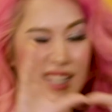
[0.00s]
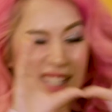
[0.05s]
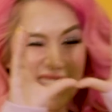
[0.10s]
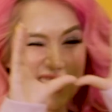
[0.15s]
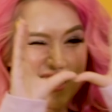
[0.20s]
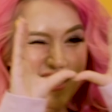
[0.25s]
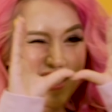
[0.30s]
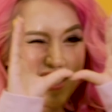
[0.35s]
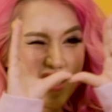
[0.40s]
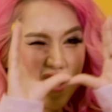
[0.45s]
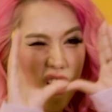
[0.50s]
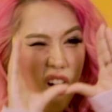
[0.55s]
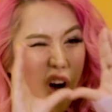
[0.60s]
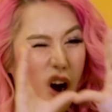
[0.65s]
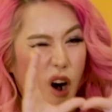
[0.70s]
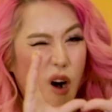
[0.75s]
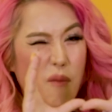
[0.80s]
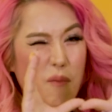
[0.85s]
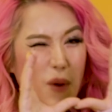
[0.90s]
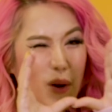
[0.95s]
it just
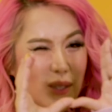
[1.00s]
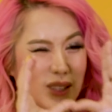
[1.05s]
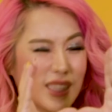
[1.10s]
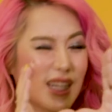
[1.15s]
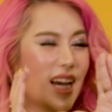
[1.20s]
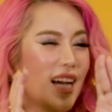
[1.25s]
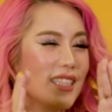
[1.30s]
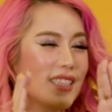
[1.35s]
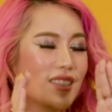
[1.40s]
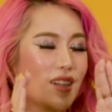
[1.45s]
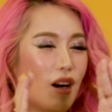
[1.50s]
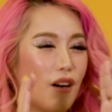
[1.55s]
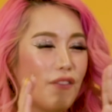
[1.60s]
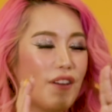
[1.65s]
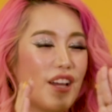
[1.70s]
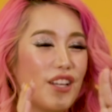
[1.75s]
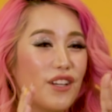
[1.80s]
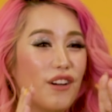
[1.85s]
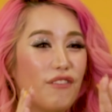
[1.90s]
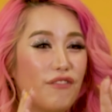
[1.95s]
almost cuts off
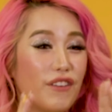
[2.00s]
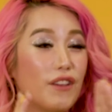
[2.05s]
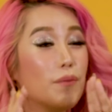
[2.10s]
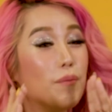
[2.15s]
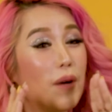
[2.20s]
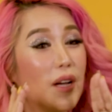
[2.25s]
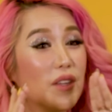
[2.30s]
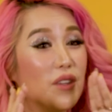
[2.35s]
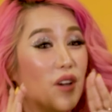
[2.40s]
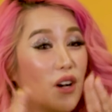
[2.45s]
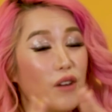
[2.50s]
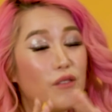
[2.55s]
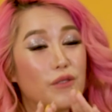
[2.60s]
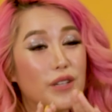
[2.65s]
at your feet, but not